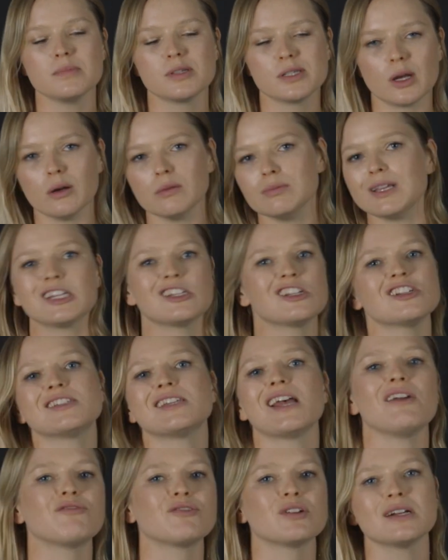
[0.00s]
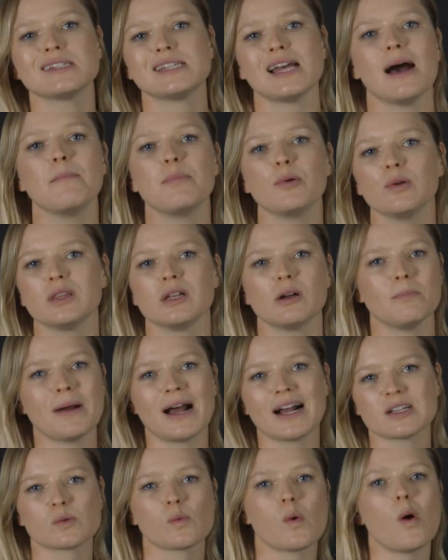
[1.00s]
So let's just say, for example, their
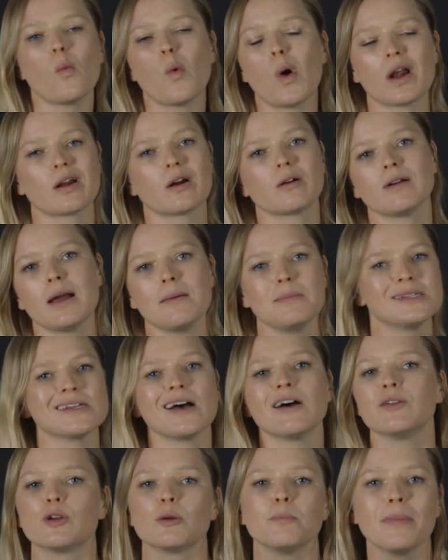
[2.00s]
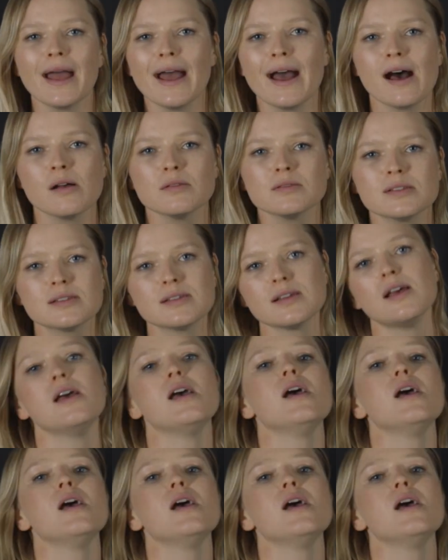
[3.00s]
back squat 1RM is 100 pounds.